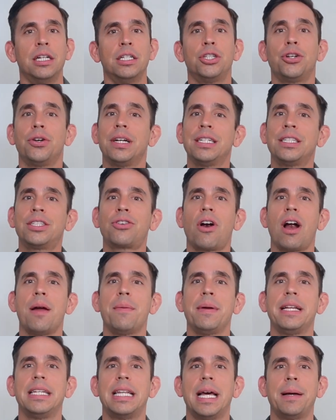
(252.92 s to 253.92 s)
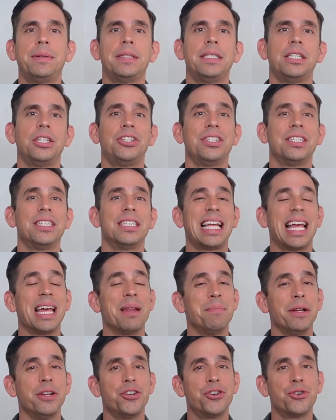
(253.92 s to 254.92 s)
Transcribing depositions
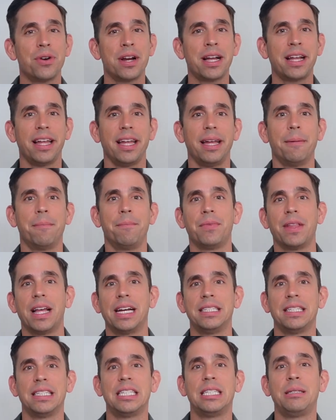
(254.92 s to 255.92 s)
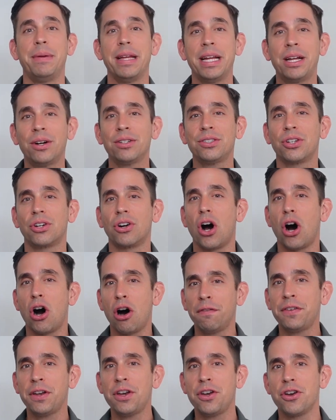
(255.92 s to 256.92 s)
can be tricky, as the speakers are
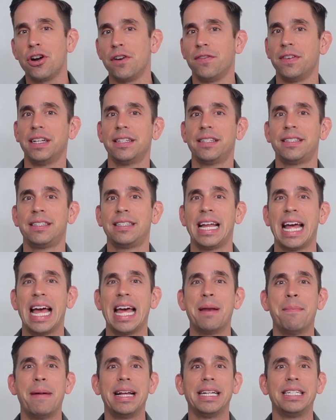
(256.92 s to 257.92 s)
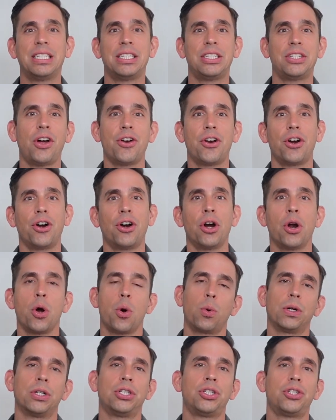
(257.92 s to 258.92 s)
often nervous and may stutter
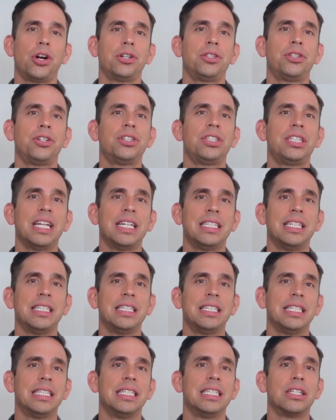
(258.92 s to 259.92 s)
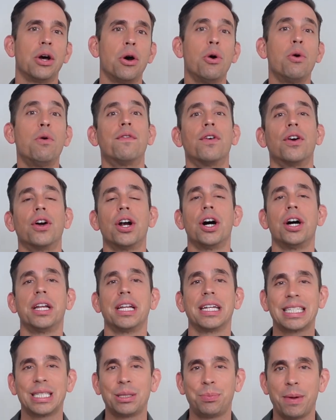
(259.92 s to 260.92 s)
or start their sentences over
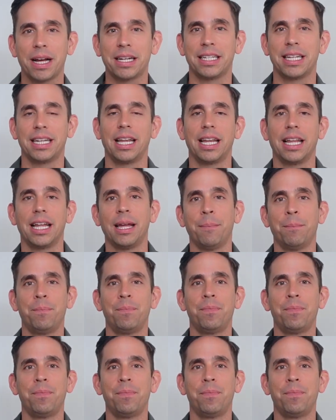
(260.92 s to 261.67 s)
unexpectedly.